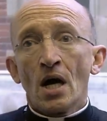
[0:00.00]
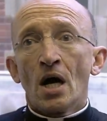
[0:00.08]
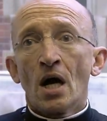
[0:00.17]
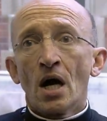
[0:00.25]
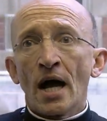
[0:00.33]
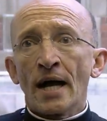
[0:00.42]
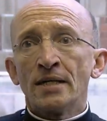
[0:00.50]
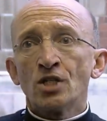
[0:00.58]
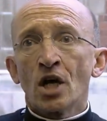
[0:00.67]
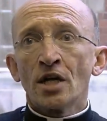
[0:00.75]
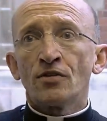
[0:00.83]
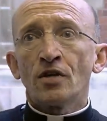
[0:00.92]

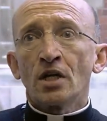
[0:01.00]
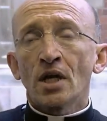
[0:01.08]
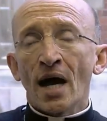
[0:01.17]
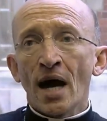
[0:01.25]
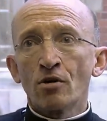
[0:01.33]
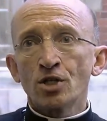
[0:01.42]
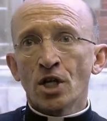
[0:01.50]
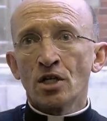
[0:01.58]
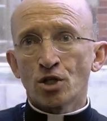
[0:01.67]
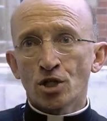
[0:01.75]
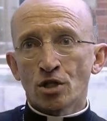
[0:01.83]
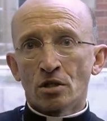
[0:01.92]
And I think our
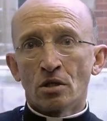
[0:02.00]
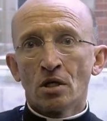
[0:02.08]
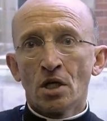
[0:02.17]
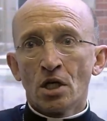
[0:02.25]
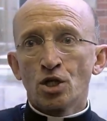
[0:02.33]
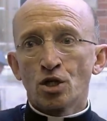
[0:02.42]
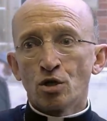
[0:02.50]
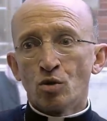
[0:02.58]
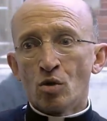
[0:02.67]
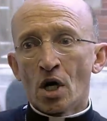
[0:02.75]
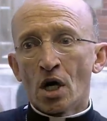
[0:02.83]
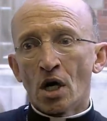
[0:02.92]
attention
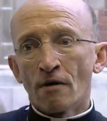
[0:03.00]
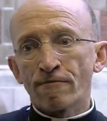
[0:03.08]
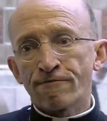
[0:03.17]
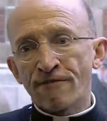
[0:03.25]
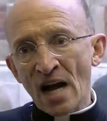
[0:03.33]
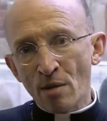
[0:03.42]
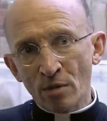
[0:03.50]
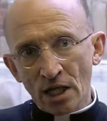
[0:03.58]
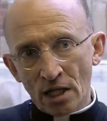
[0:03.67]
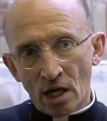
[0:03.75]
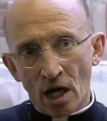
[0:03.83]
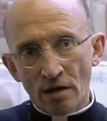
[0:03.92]
to
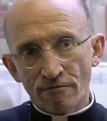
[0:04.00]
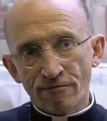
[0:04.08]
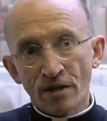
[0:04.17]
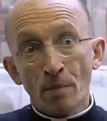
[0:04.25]
family life,